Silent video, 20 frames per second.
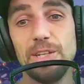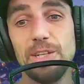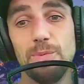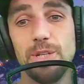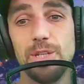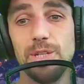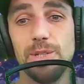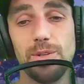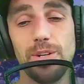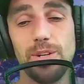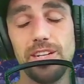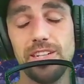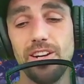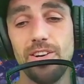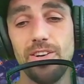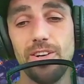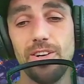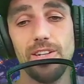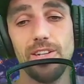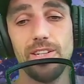now that
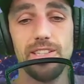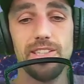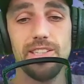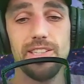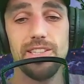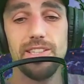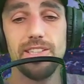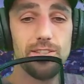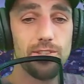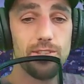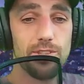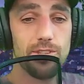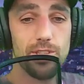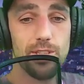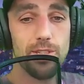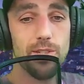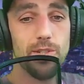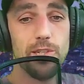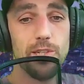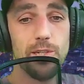all of these seizures are
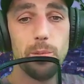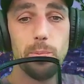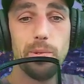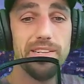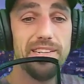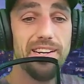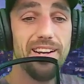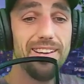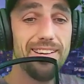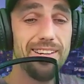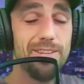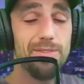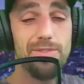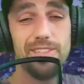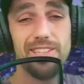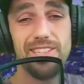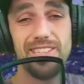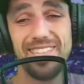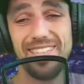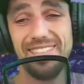going up and a lot of it
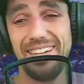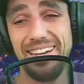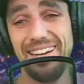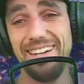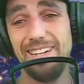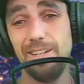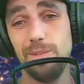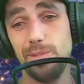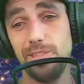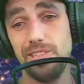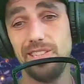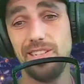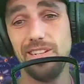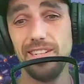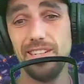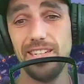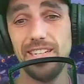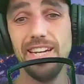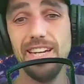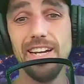is cannabis like